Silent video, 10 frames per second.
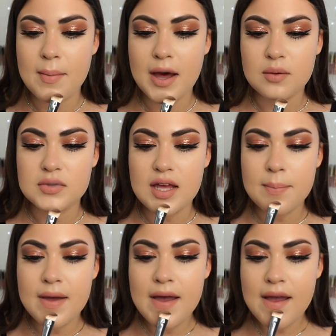bottom lip
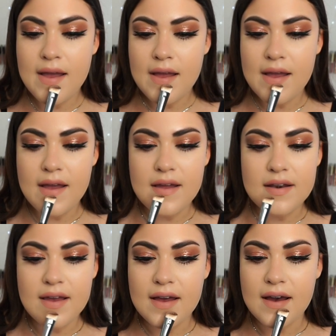
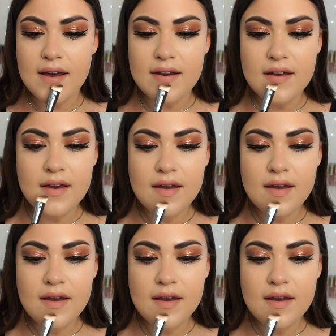and add